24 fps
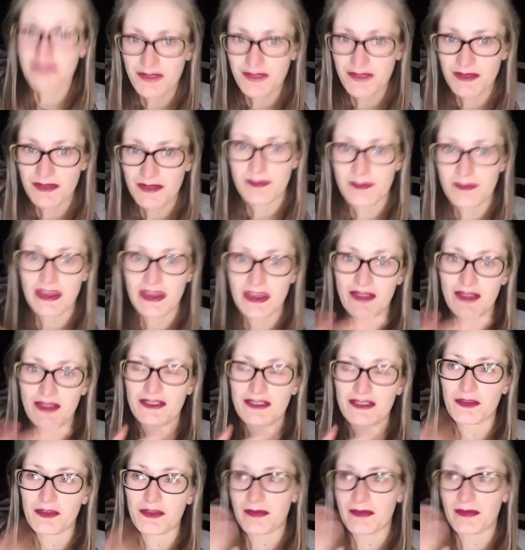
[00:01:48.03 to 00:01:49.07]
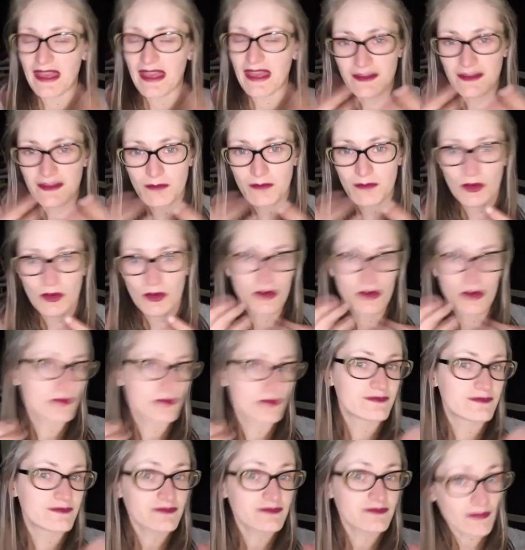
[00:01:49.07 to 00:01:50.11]
because he'll be at it more,
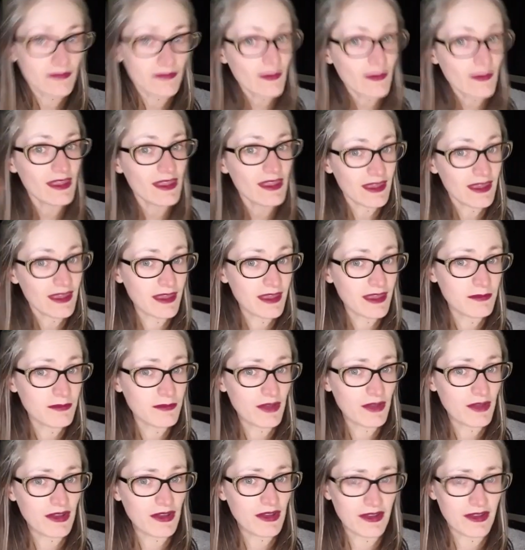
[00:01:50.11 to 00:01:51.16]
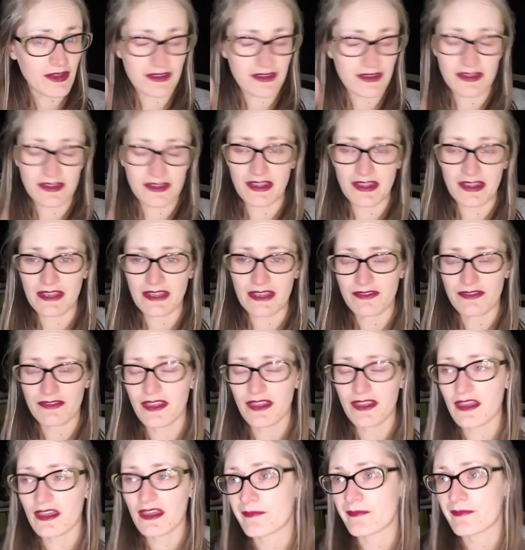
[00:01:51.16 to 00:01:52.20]
in my naive thinking.